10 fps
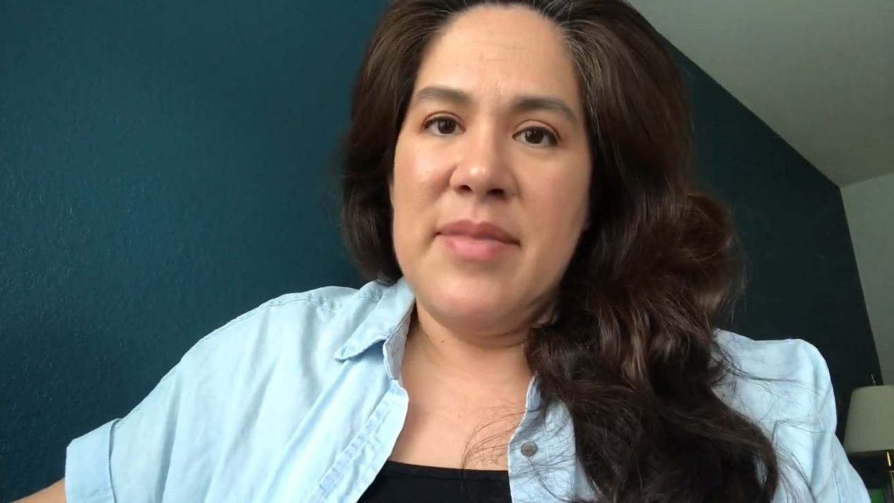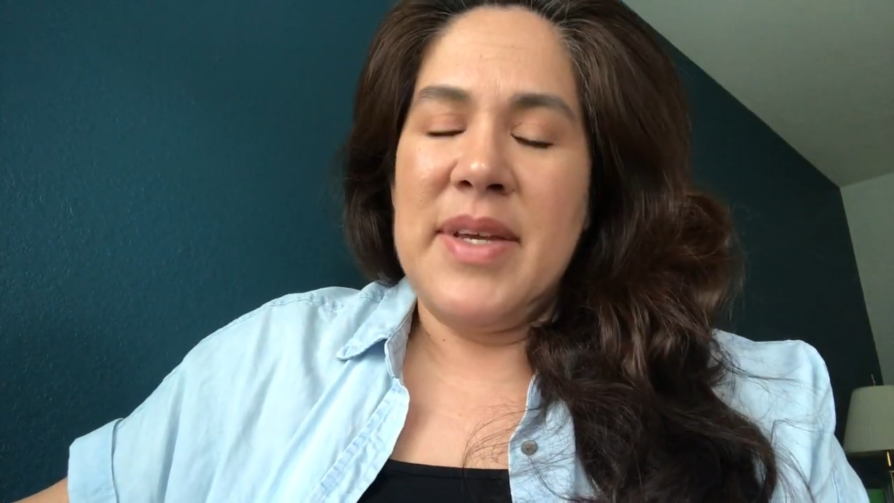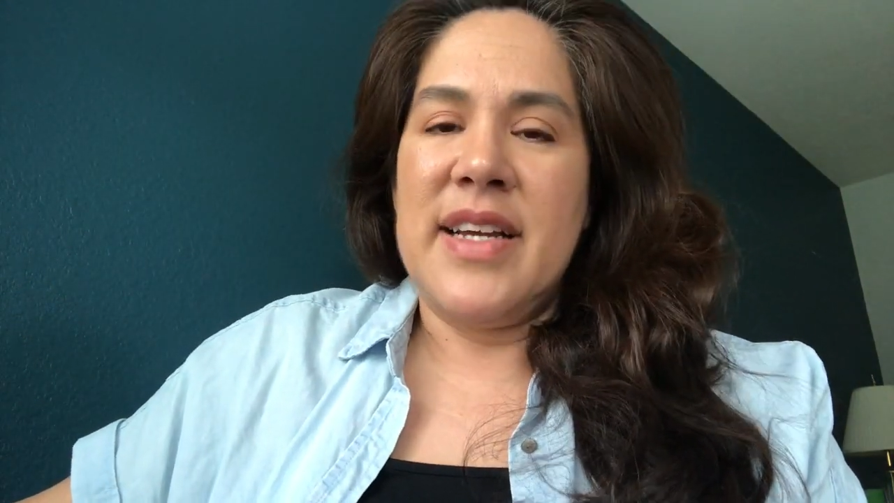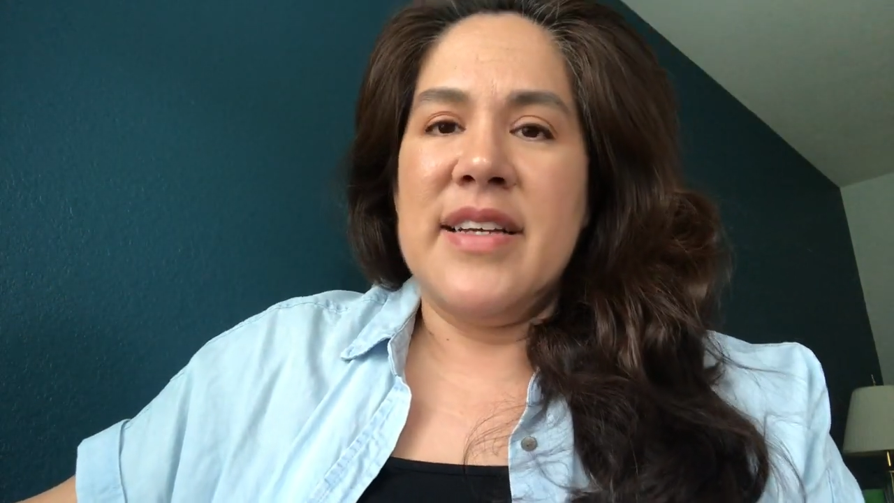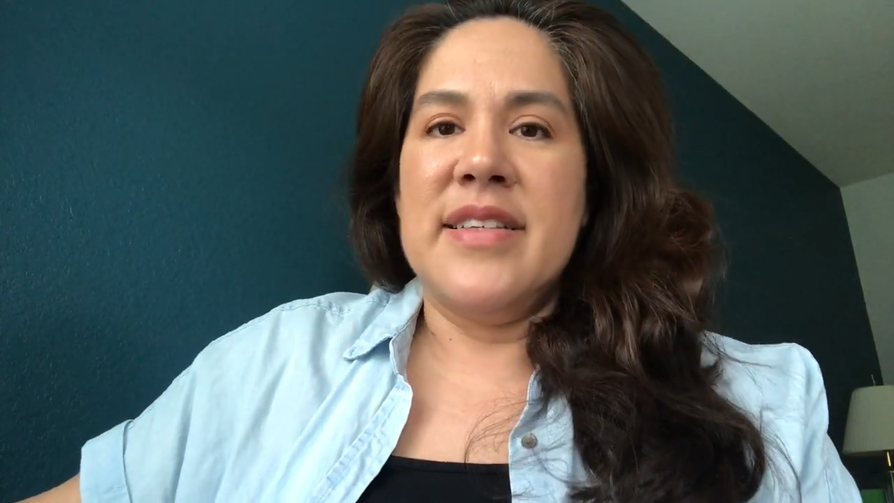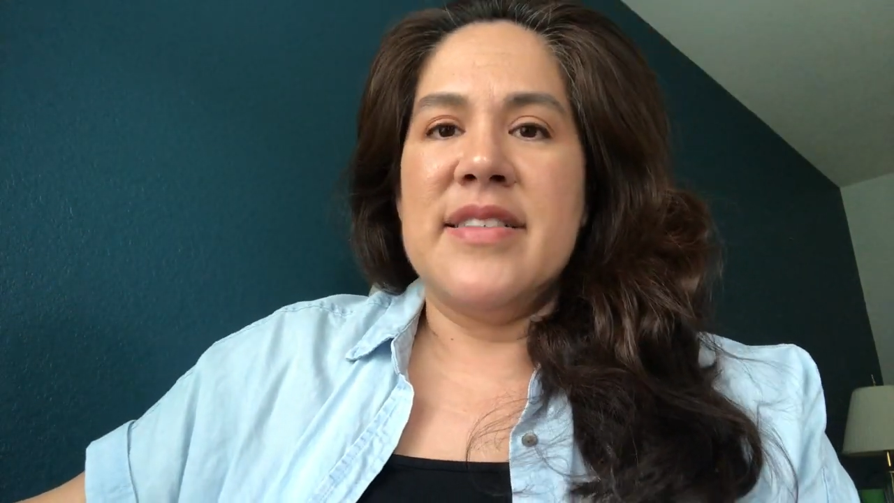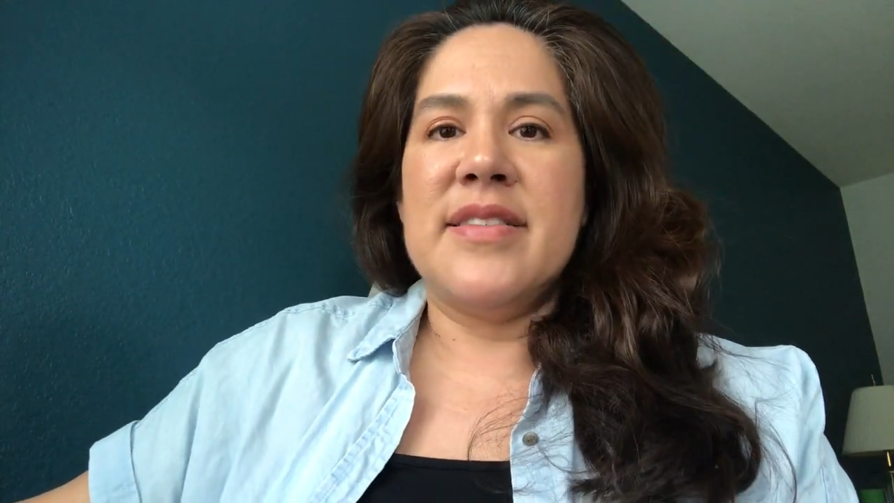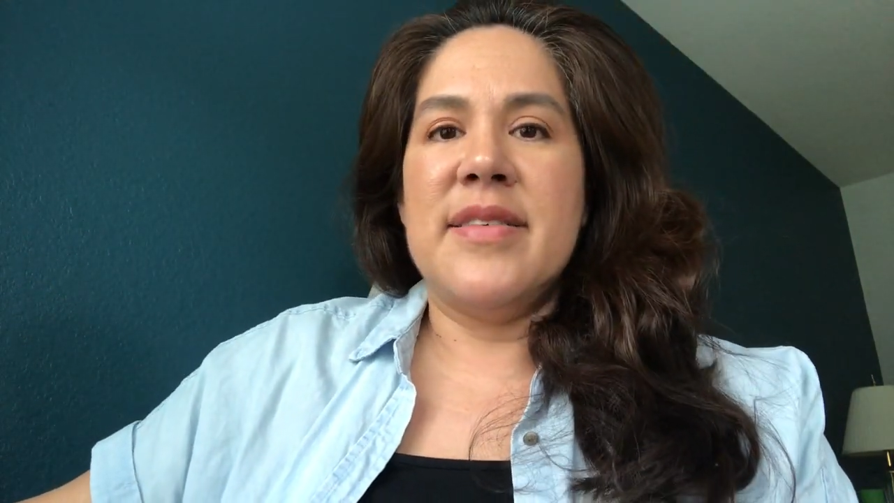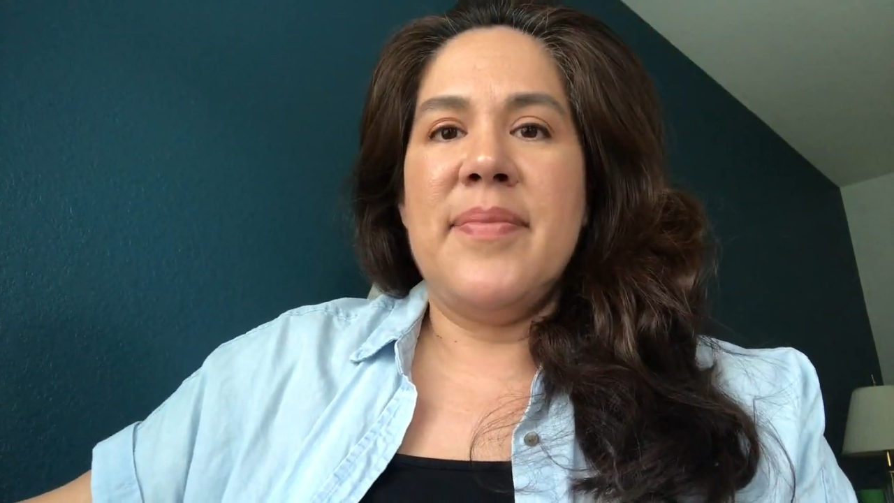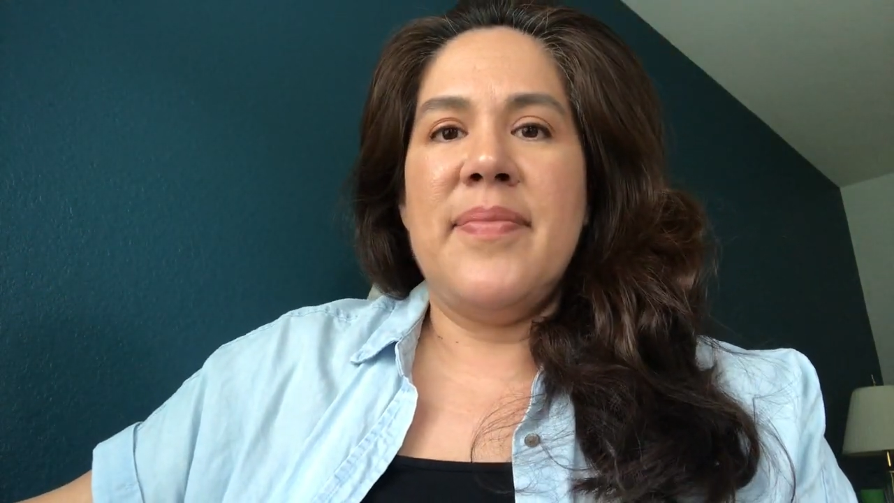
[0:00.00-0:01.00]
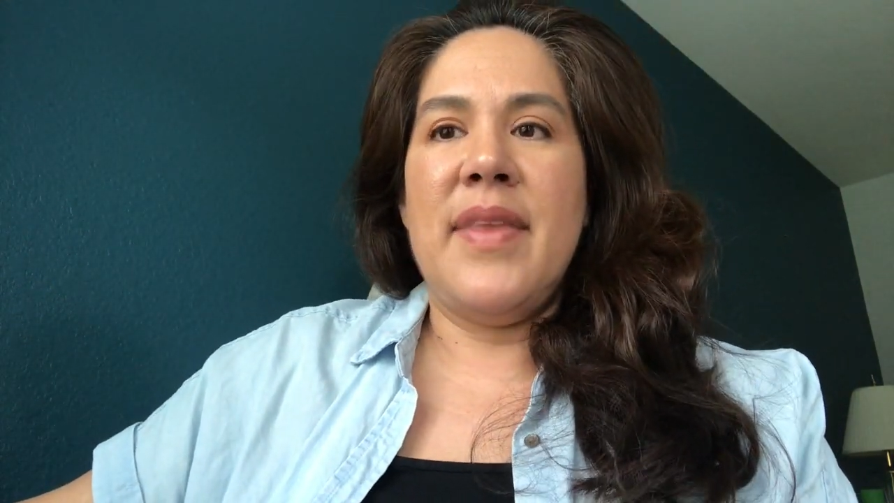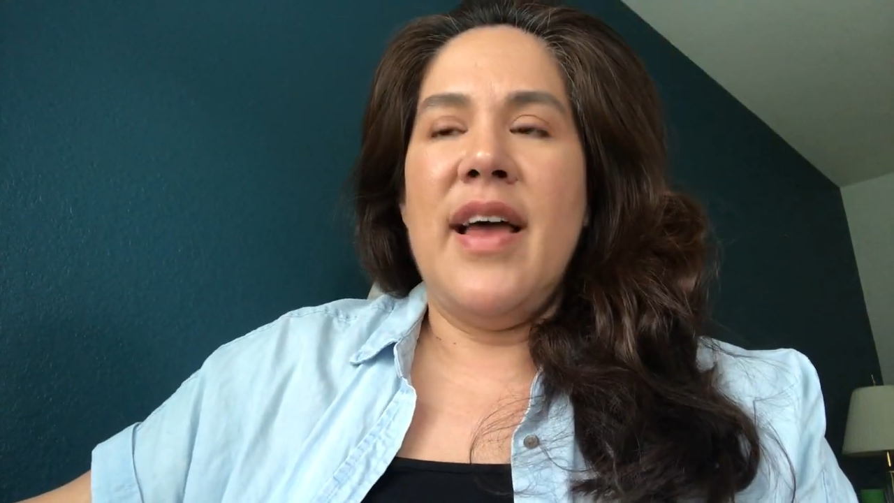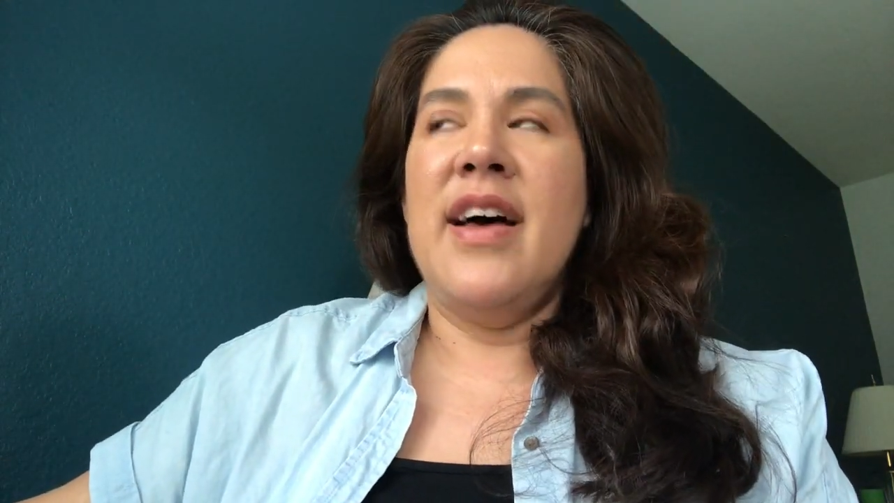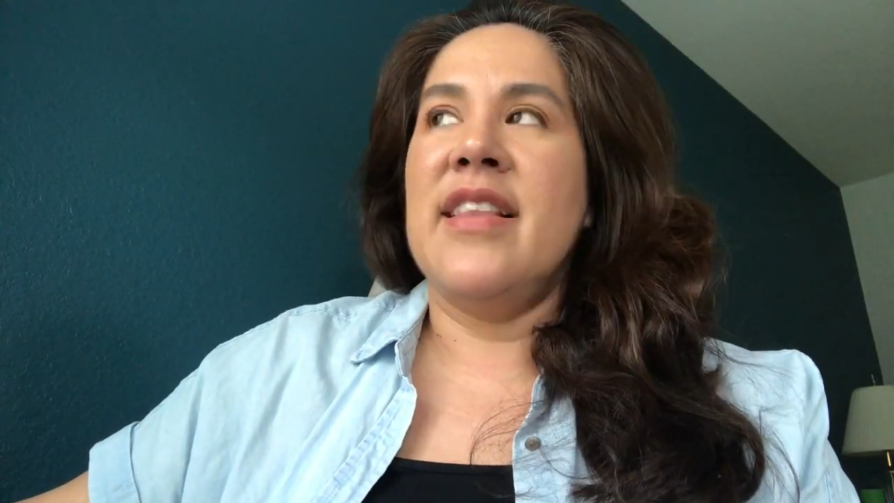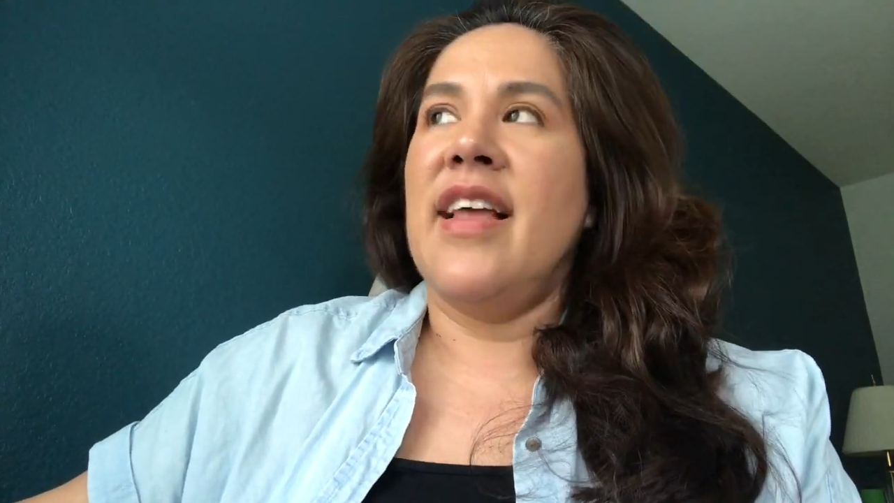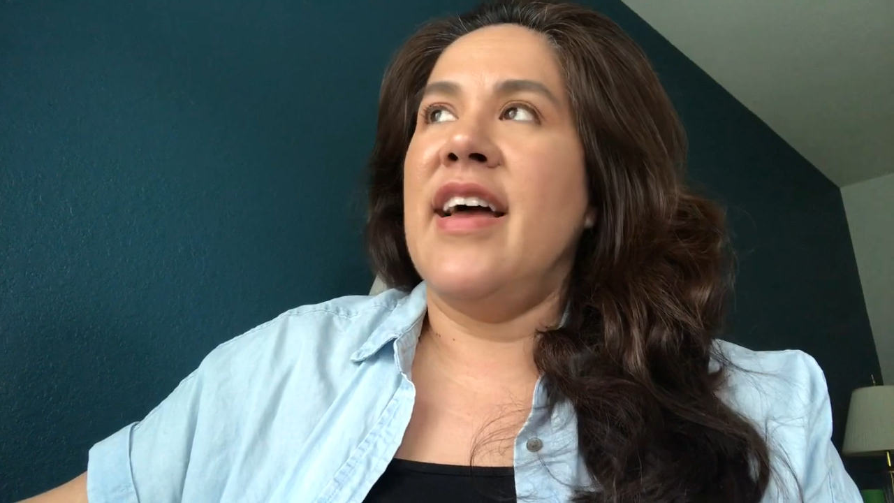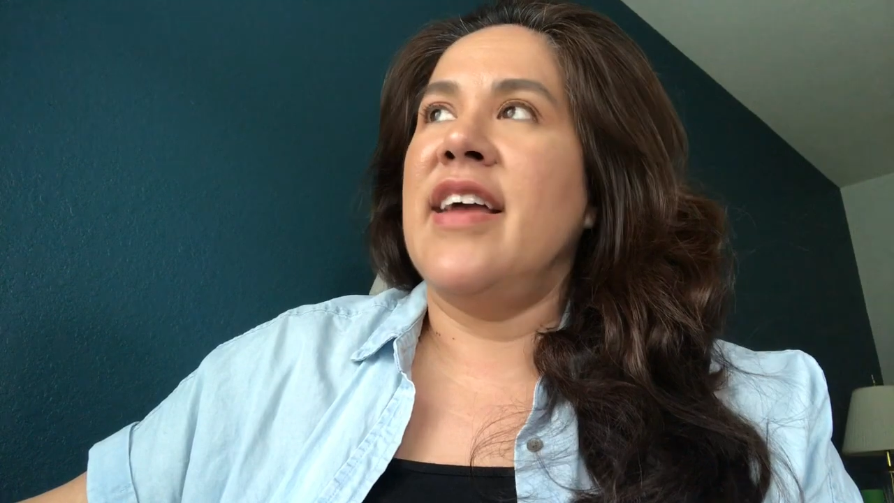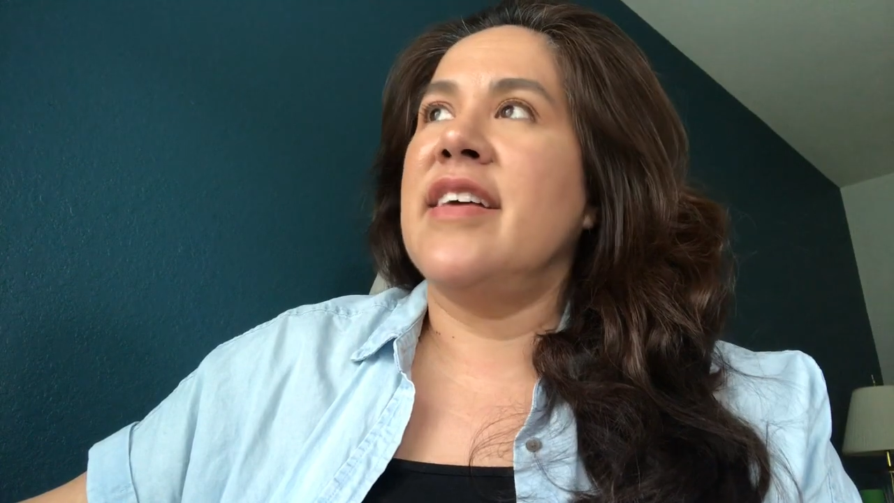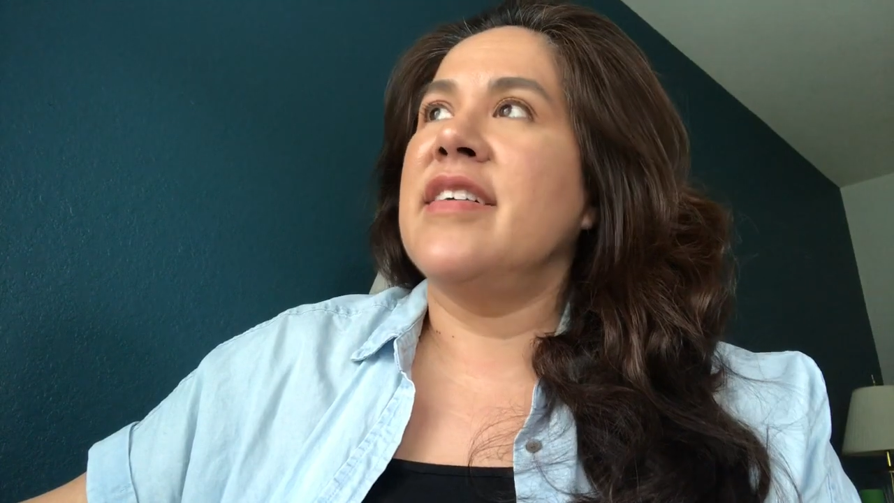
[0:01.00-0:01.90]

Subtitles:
because unlike